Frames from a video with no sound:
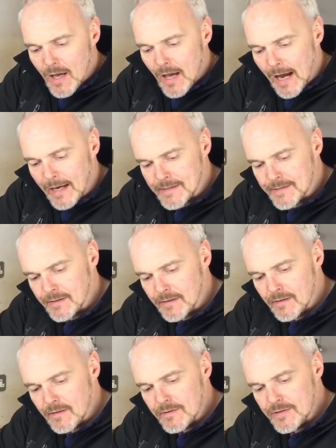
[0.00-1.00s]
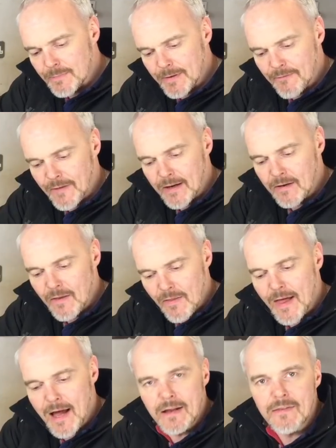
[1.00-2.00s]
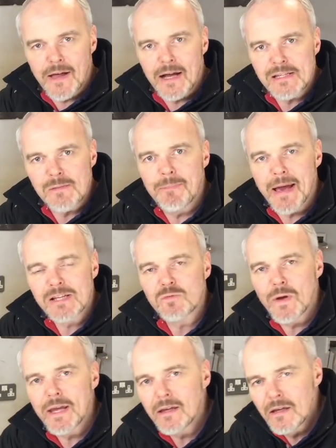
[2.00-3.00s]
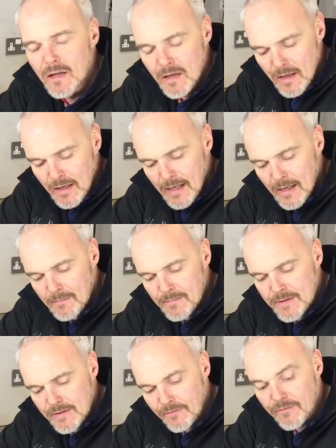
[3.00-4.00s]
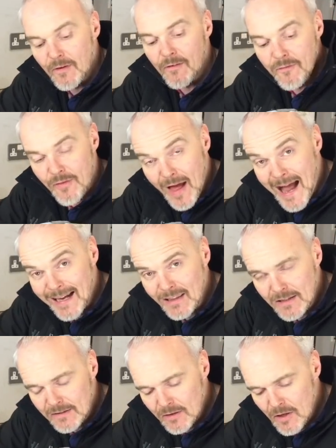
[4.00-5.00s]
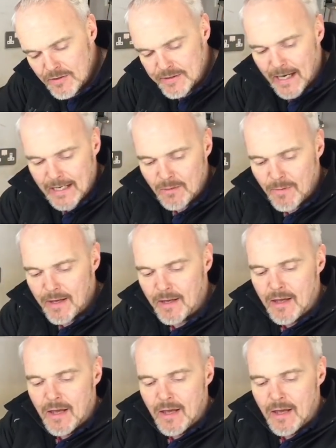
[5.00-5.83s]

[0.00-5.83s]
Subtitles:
And to be fair, that is the best way that I learnt anyway,